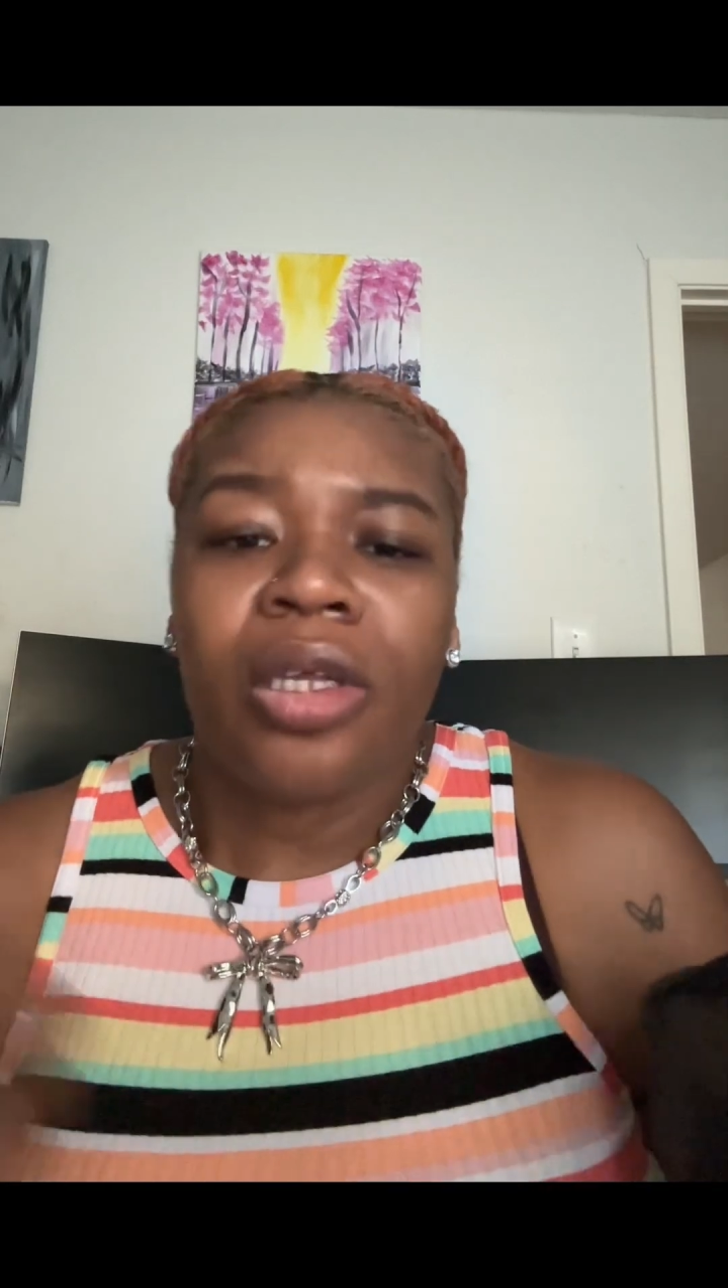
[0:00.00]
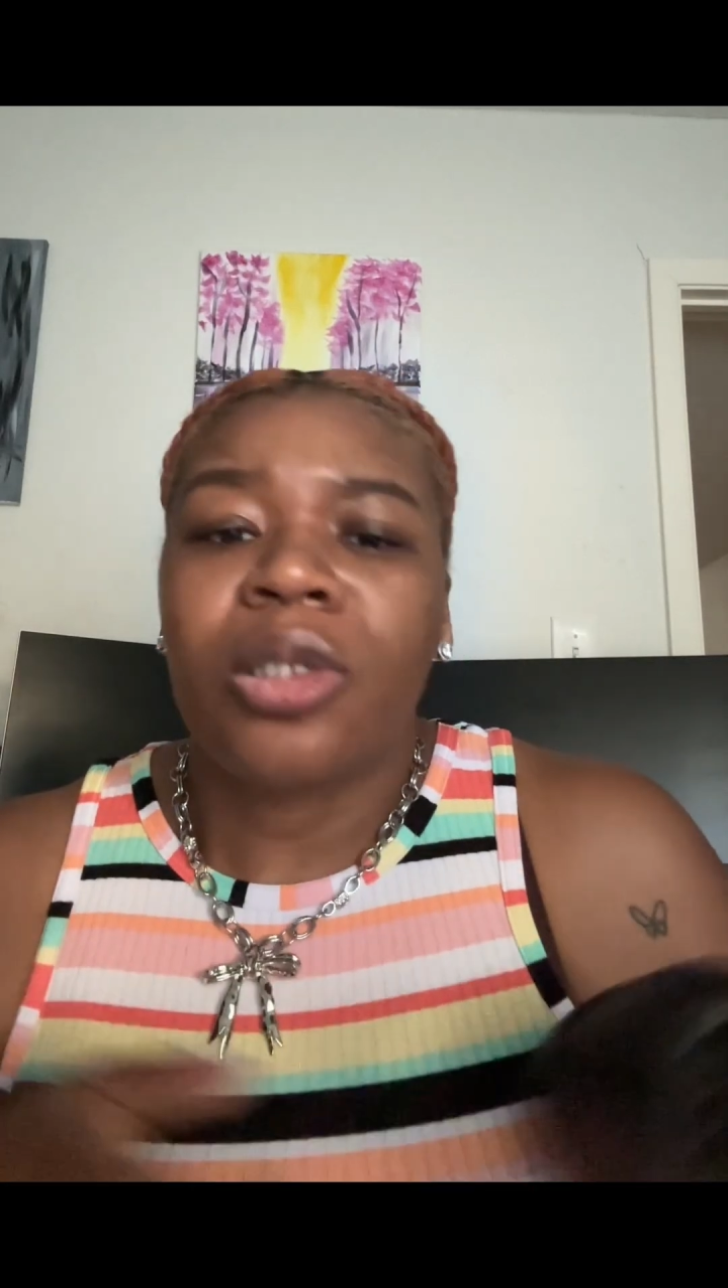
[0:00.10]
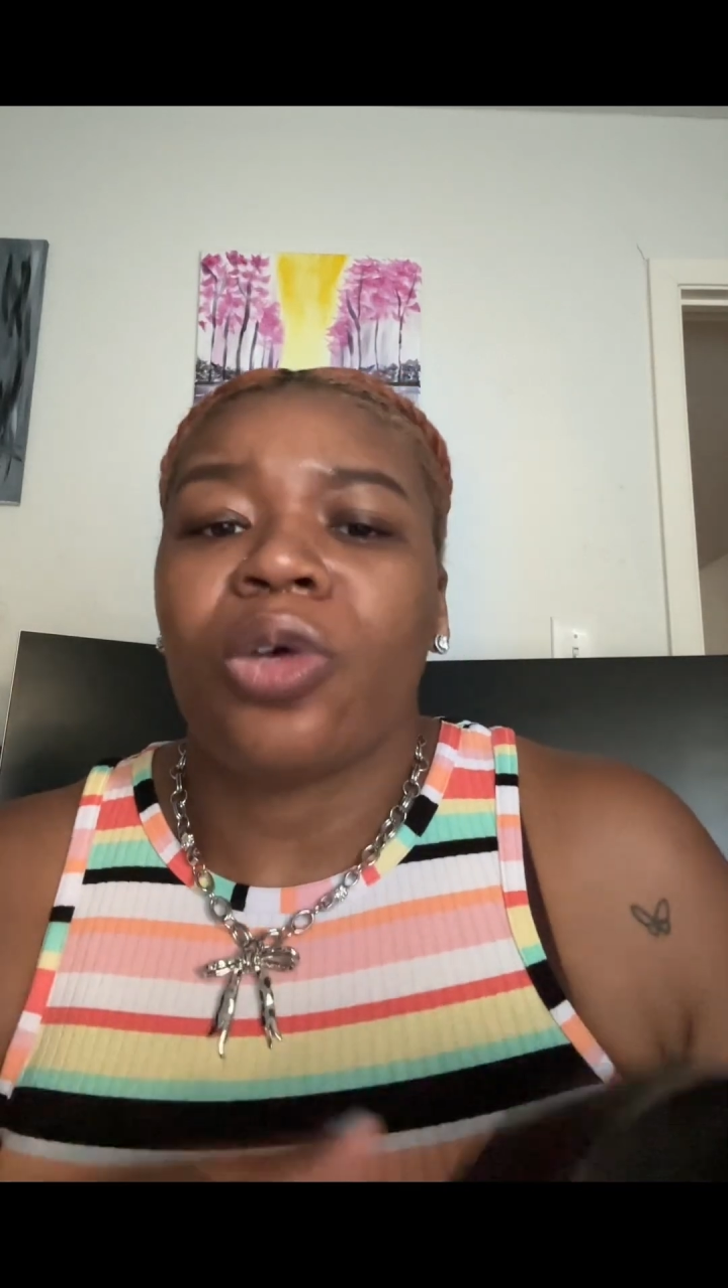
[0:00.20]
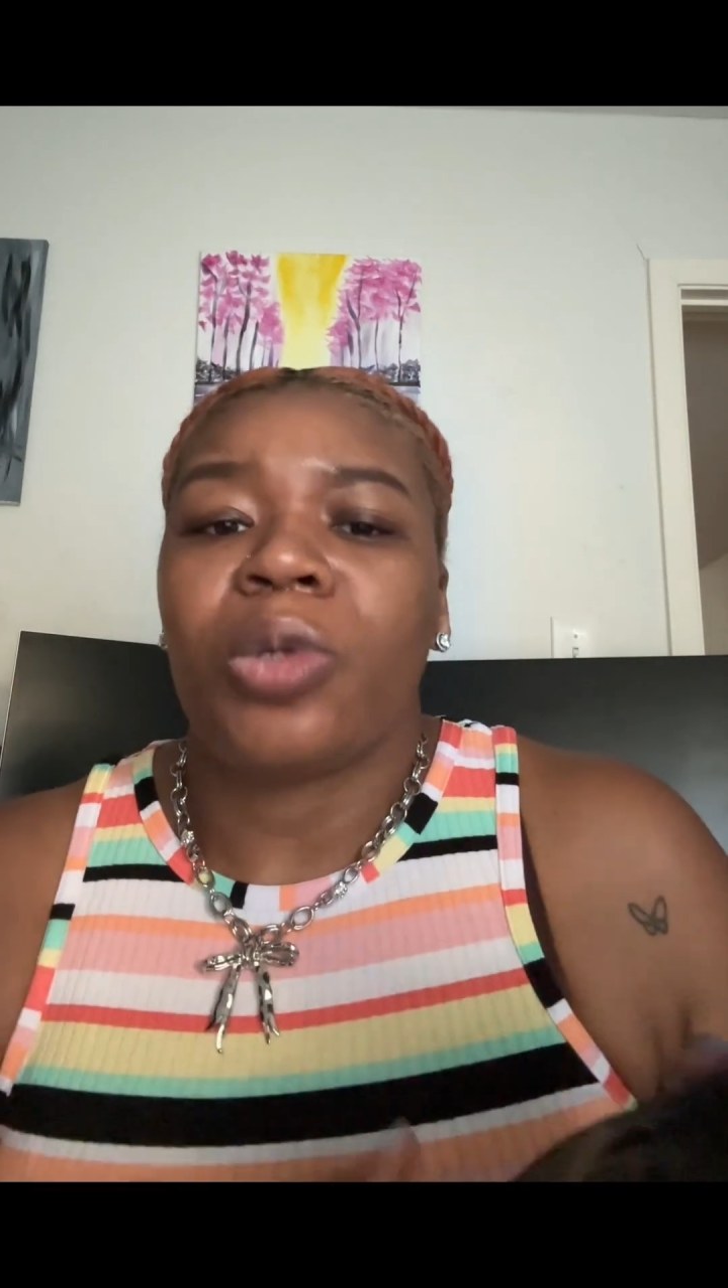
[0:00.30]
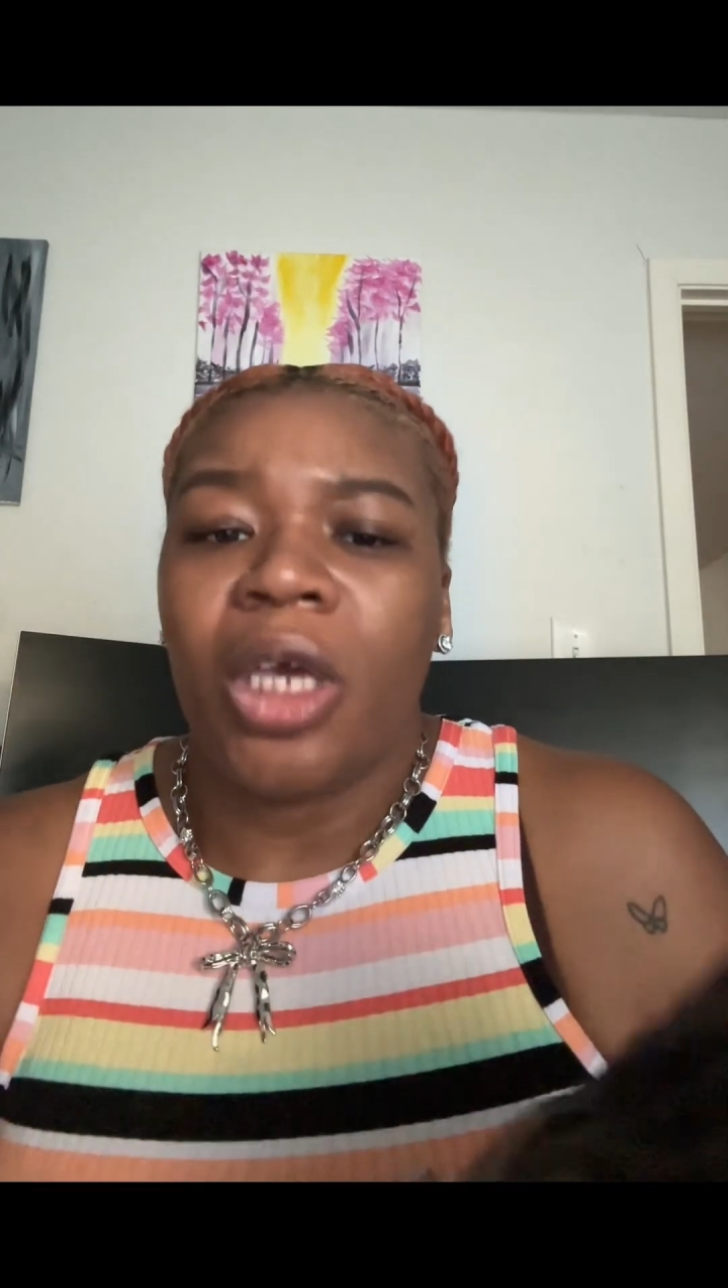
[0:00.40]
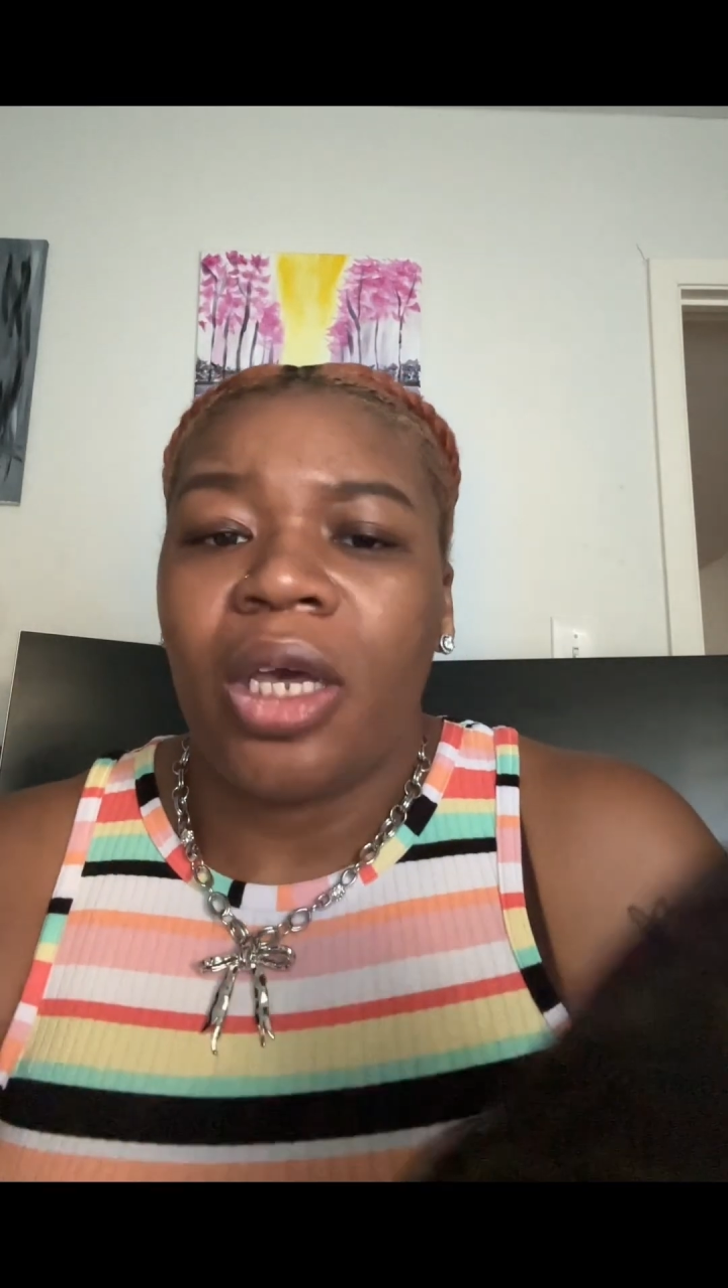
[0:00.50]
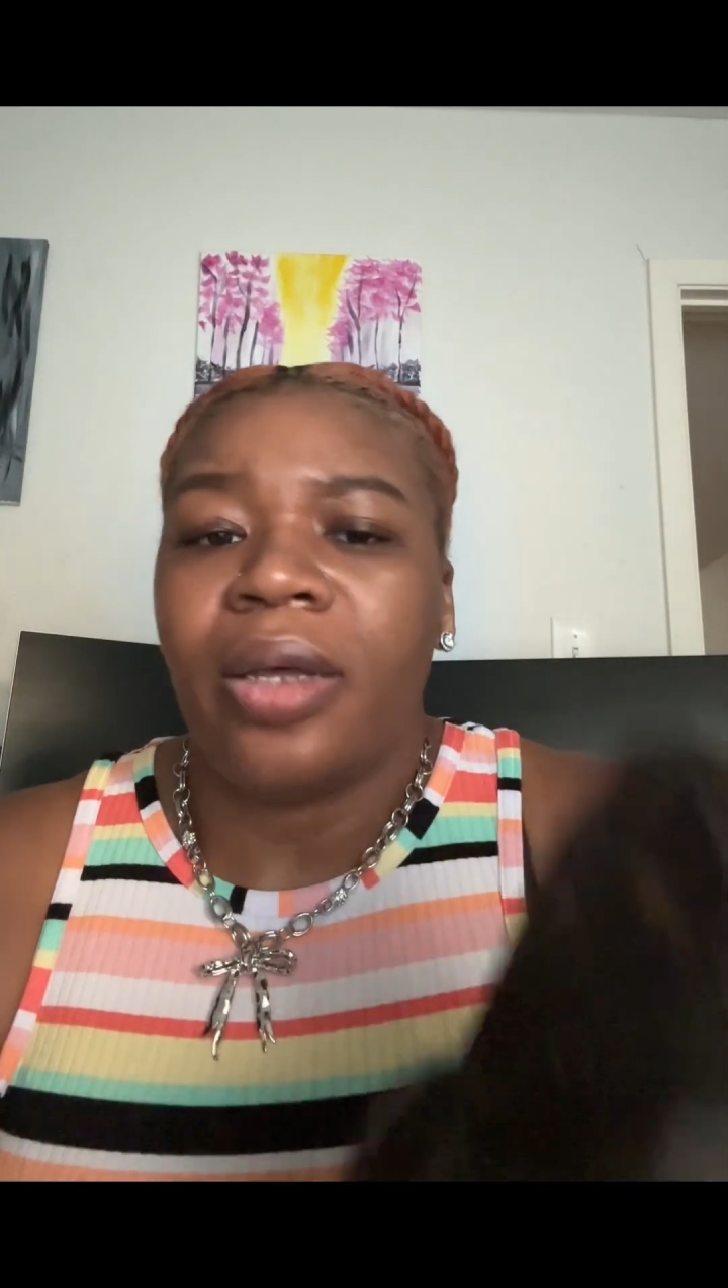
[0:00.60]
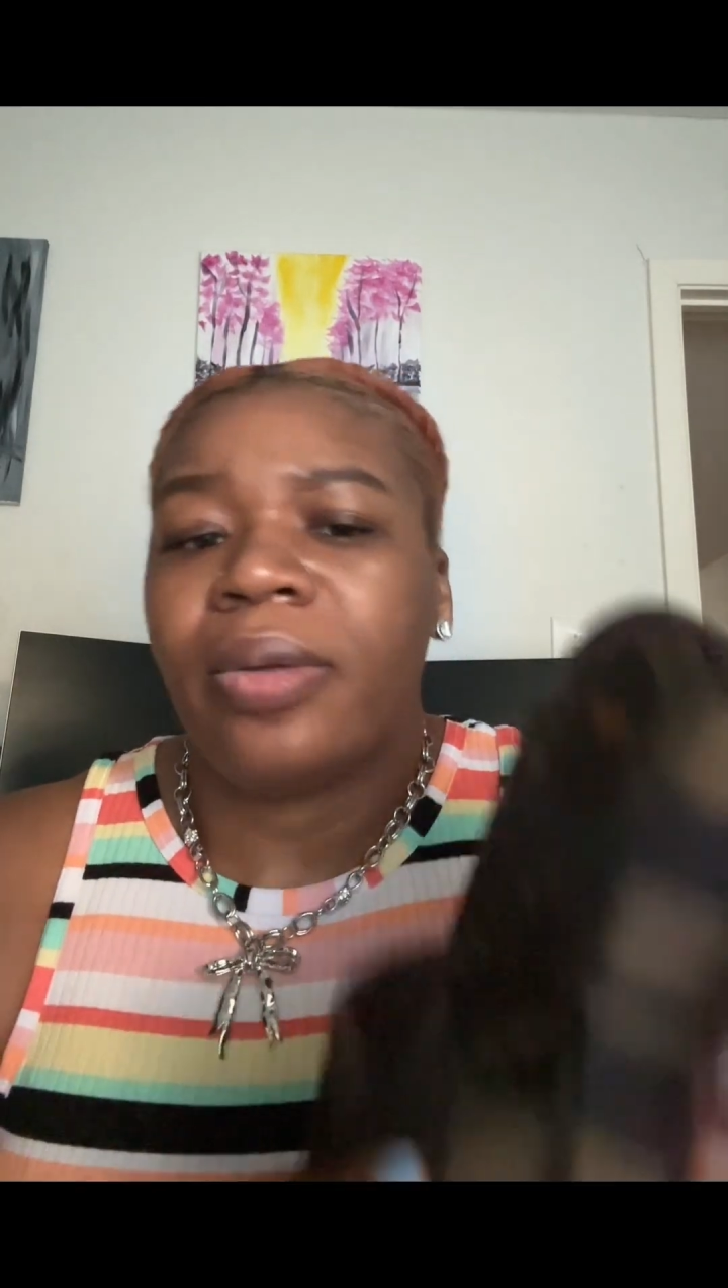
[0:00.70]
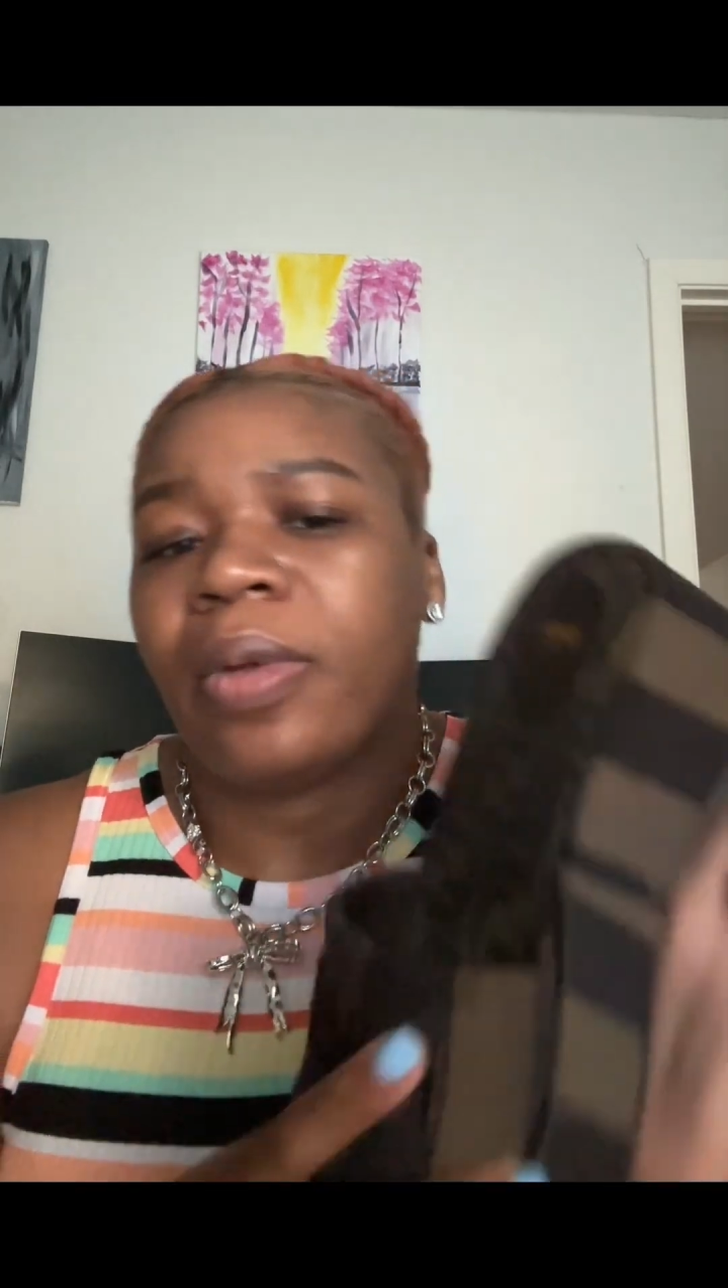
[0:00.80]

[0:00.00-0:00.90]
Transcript: So yeah,